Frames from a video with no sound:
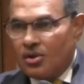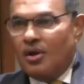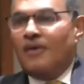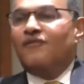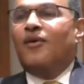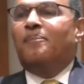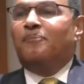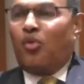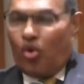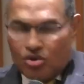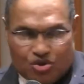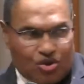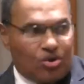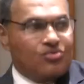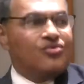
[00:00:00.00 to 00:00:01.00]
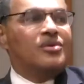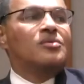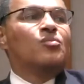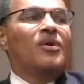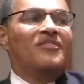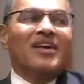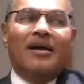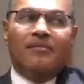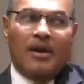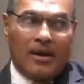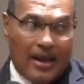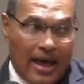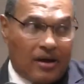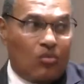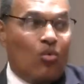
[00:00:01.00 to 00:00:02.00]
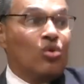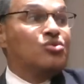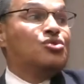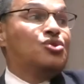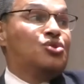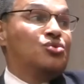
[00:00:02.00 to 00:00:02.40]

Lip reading: For poor children, we've got a lot of work to do.